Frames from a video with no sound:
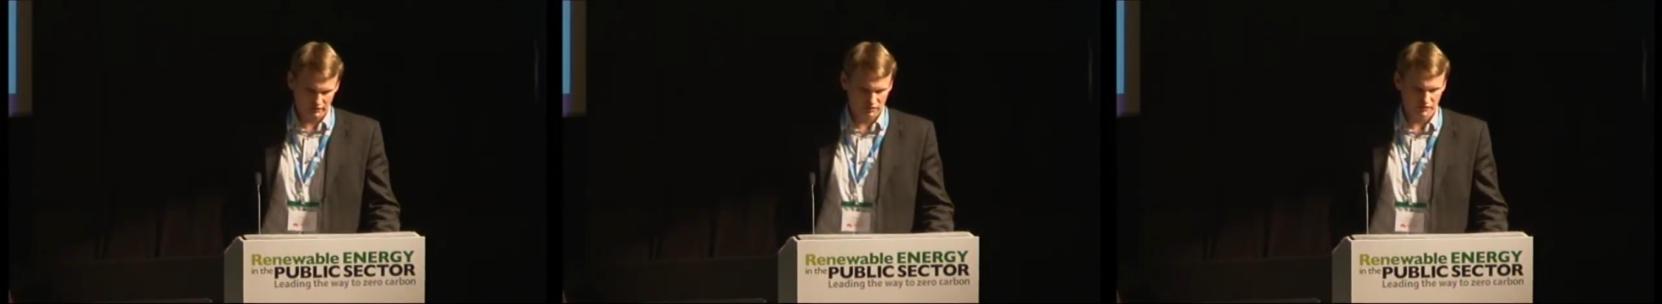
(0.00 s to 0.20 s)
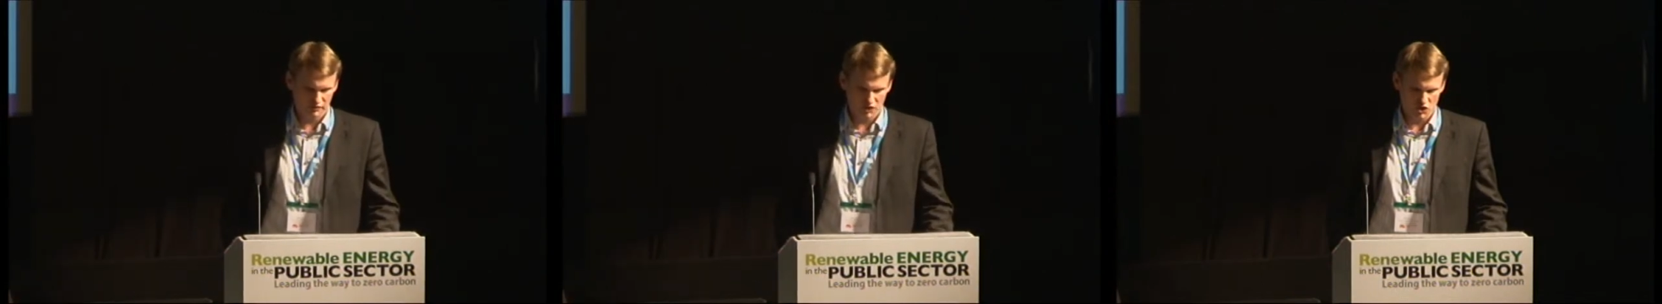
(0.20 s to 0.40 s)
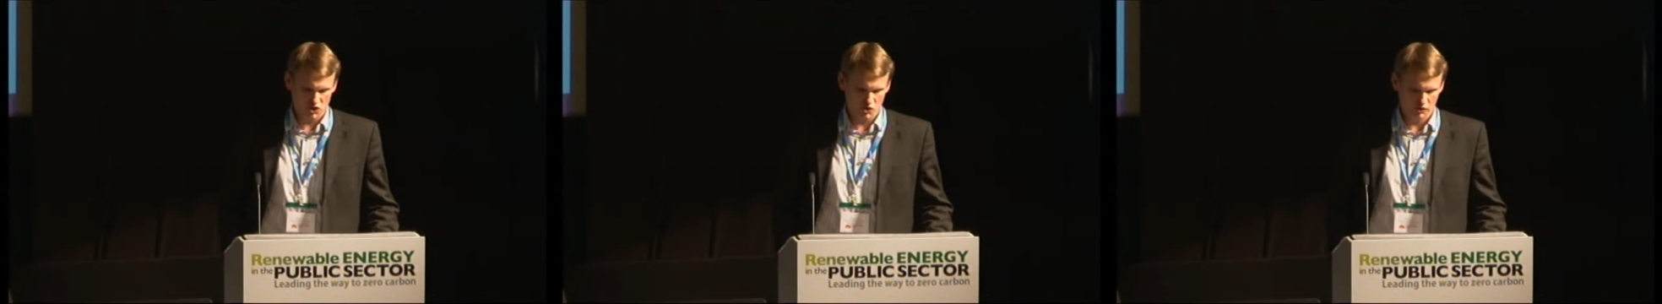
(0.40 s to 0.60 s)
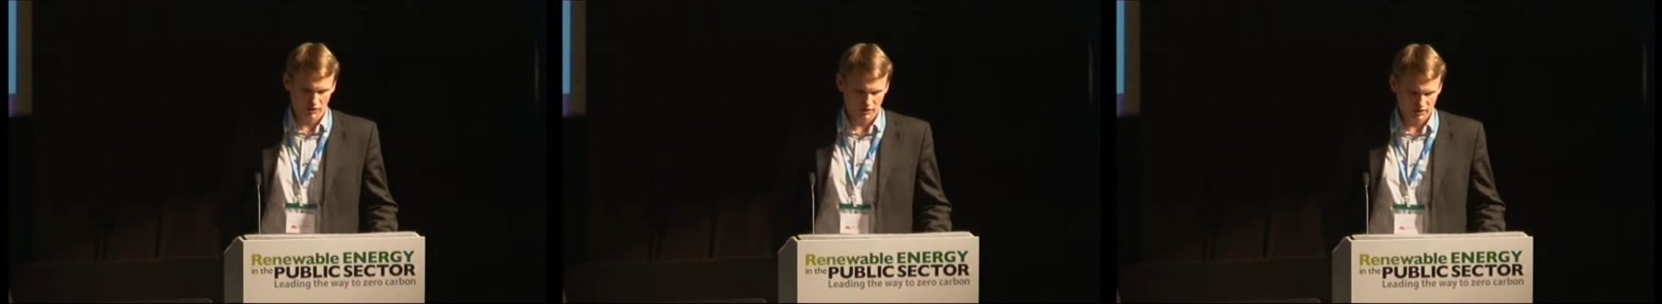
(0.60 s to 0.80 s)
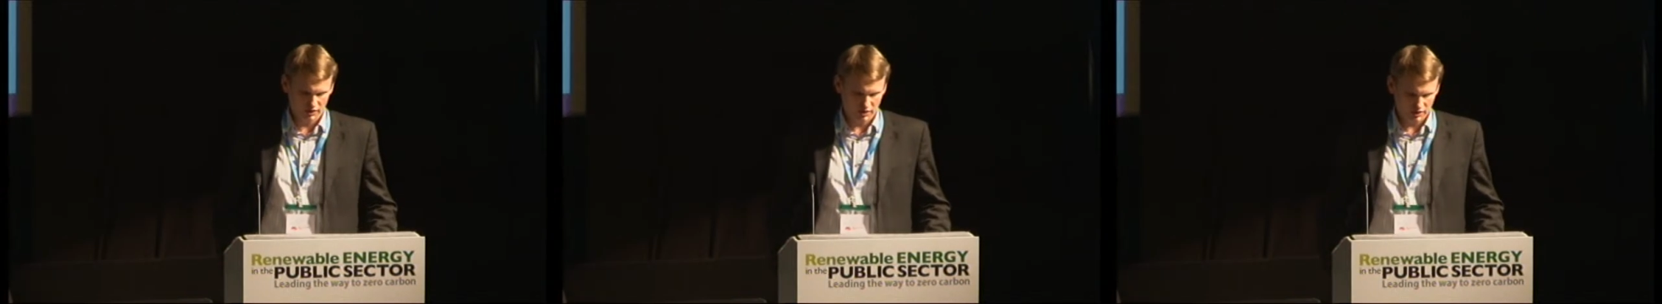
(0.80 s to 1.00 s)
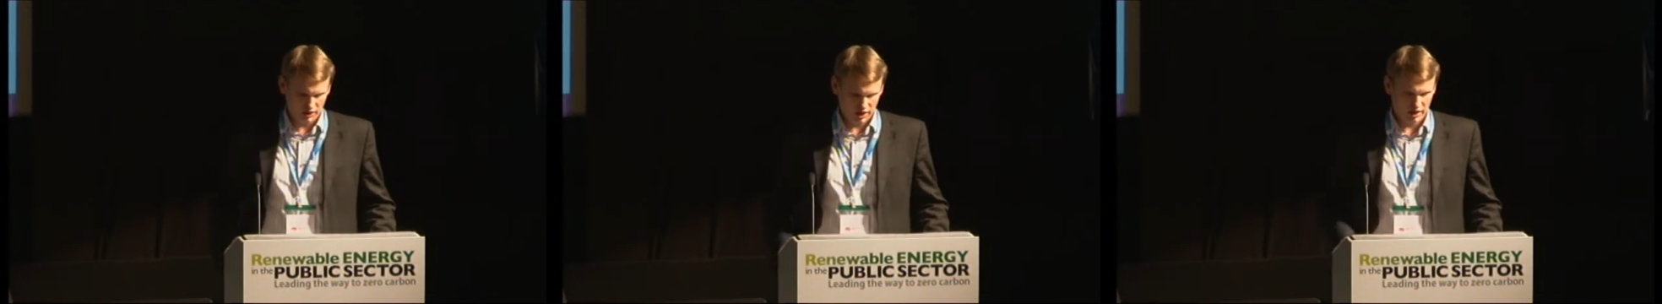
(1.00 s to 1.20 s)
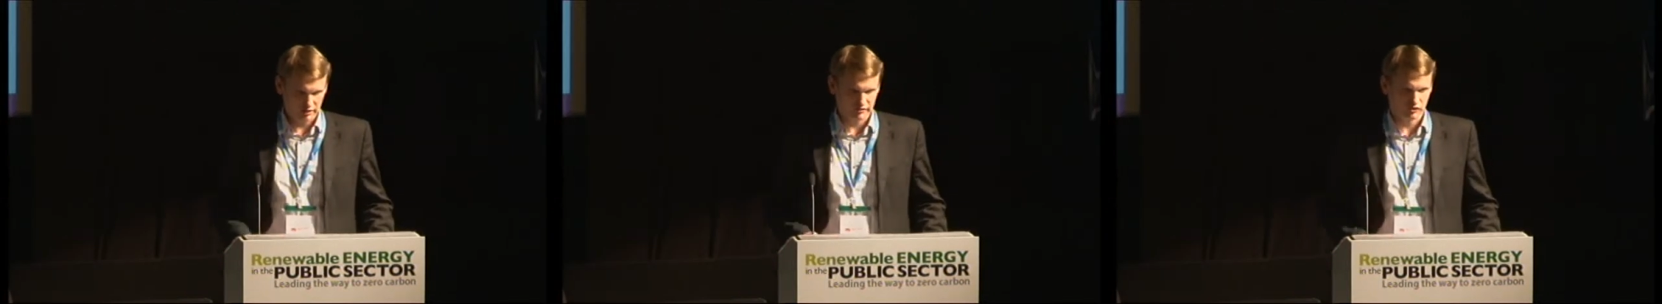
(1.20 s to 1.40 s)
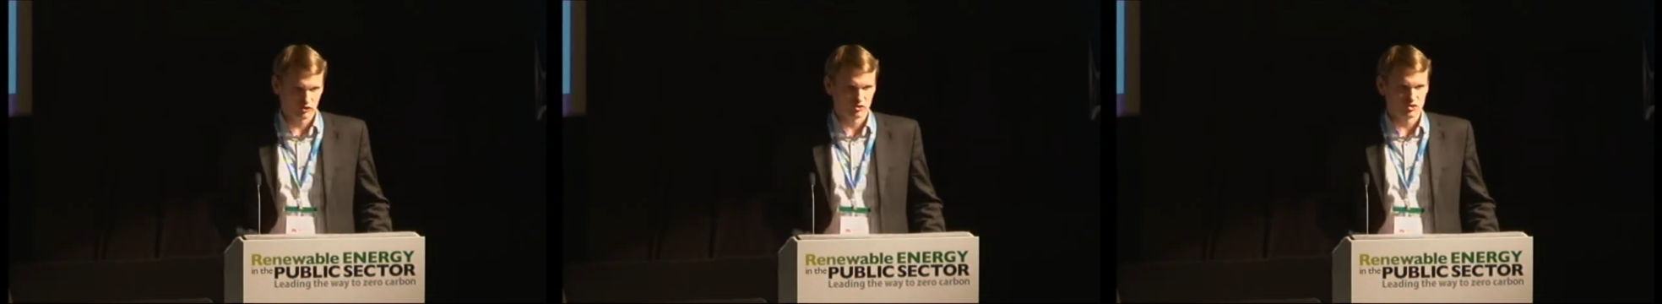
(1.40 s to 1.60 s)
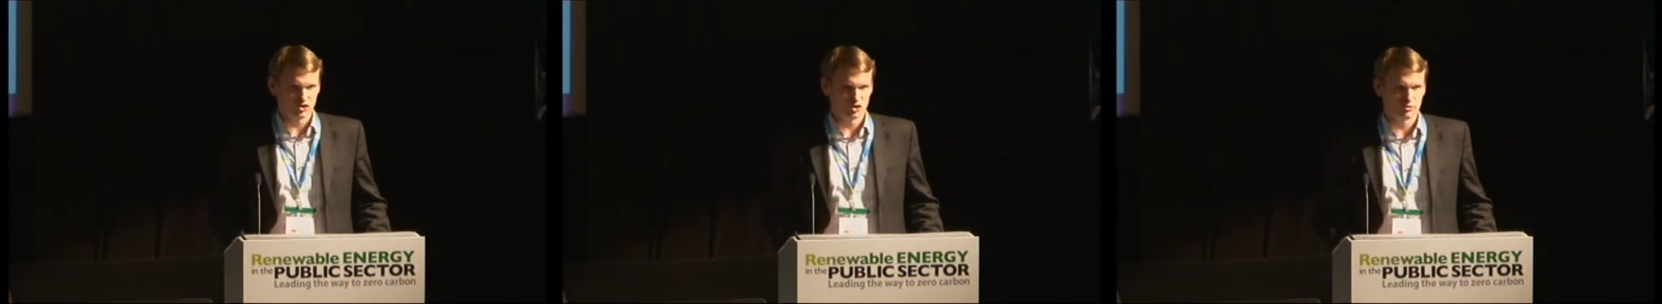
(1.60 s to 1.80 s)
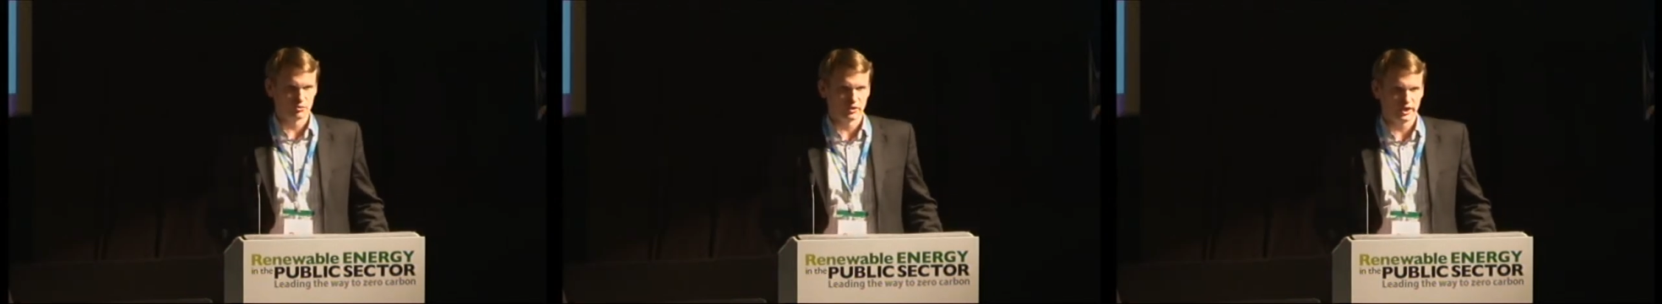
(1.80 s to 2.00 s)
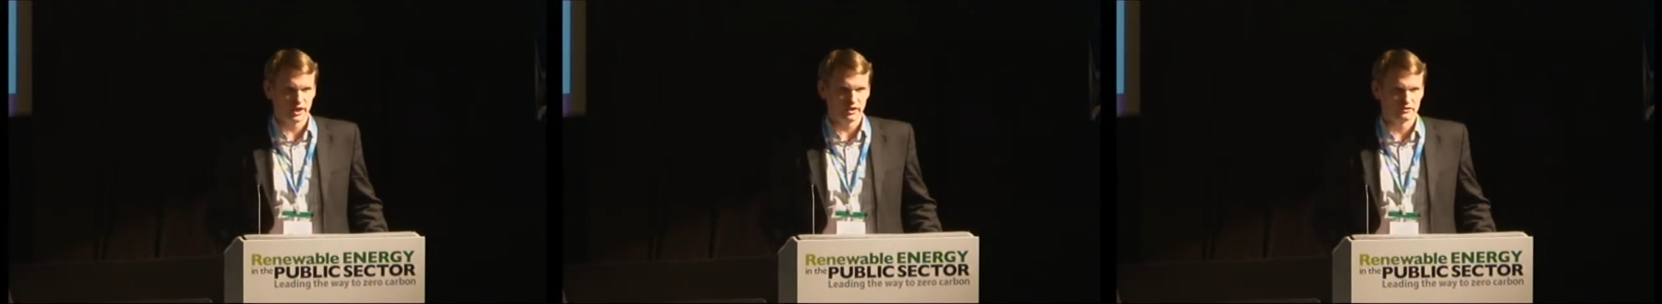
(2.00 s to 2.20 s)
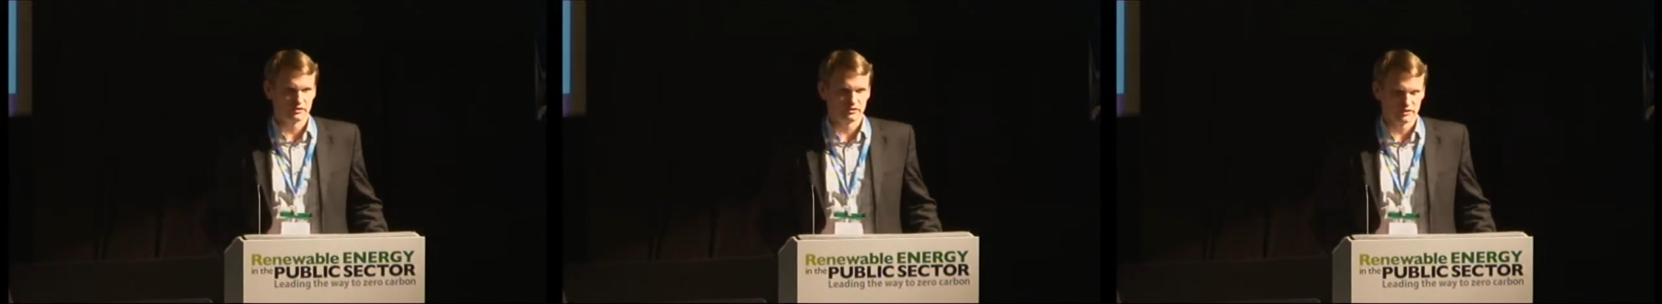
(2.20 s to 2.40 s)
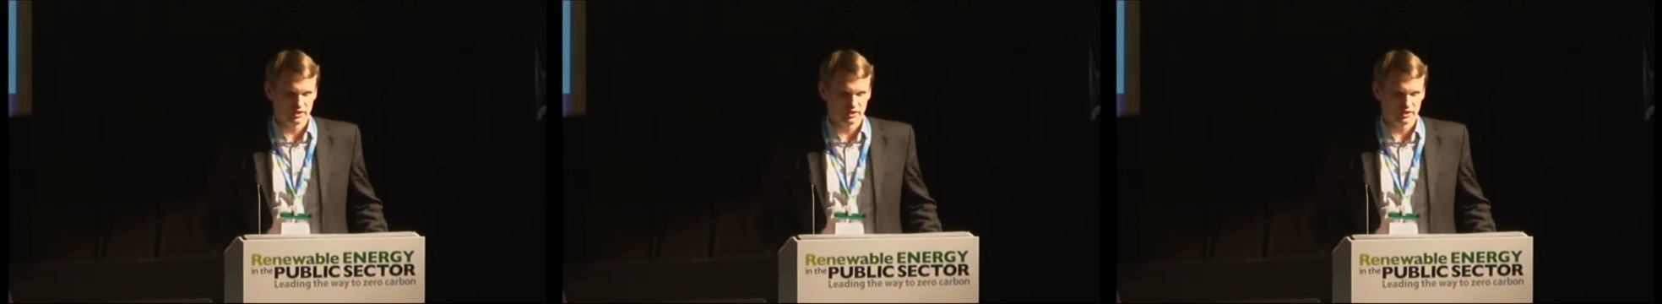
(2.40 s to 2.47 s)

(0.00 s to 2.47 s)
review for renewable heat